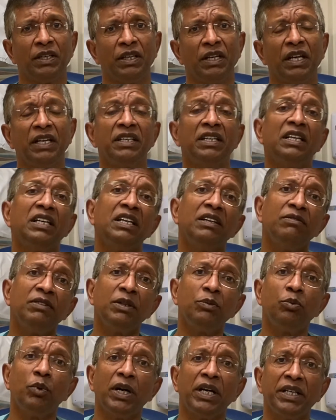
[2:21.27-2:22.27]
And a level
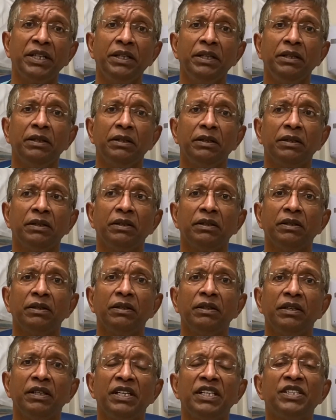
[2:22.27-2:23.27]
1
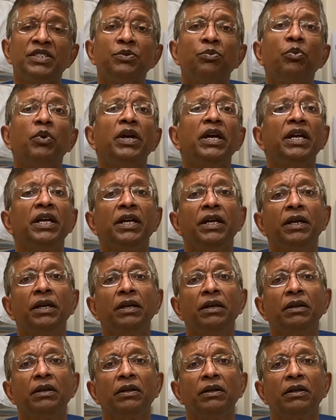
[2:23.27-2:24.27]
is where
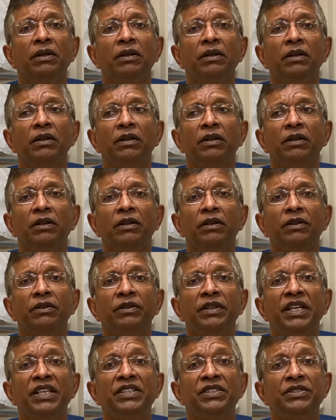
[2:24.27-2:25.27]

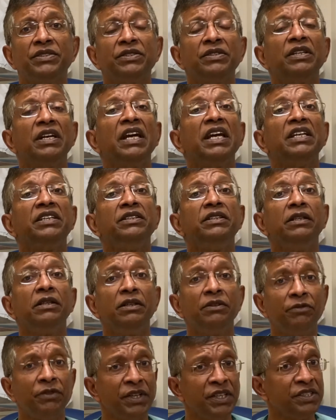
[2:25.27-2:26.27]
there's a
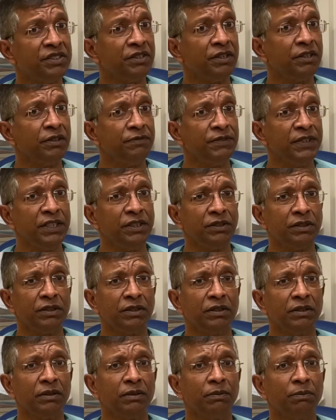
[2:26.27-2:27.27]
delivery
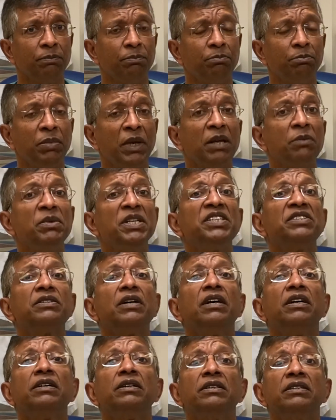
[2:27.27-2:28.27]
service, babies
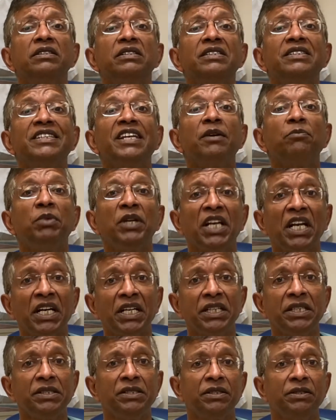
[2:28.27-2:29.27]
are
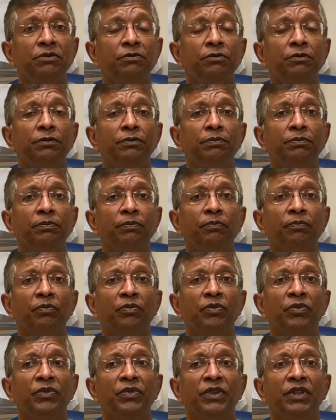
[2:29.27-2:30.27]
stabilized
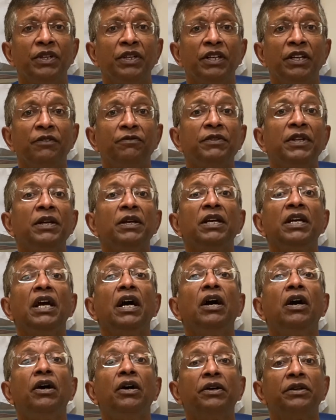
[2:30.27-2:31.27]
if they
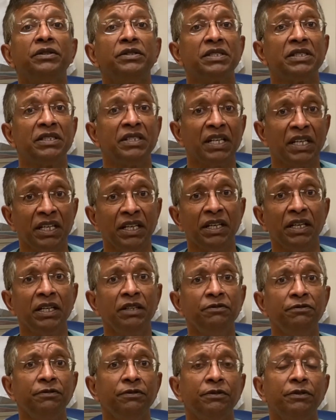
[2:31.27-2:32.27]
are sick
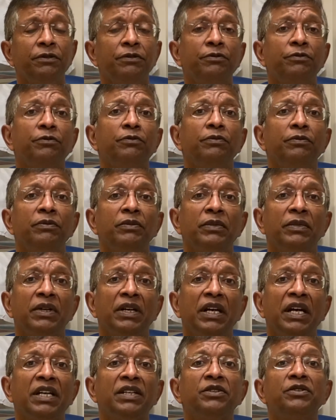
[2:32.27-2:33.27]
enough
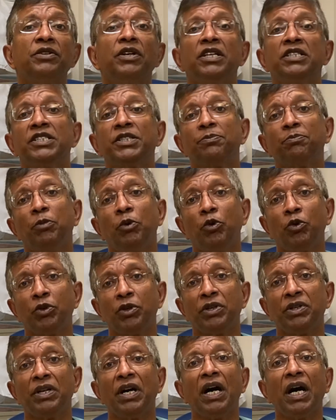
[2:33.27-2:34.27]
and
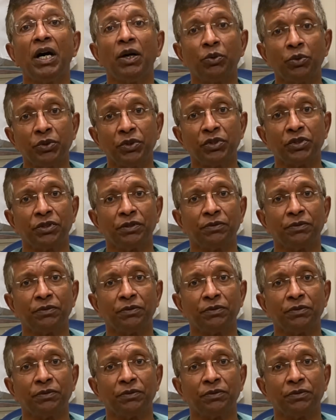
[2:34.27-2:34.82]
transported out.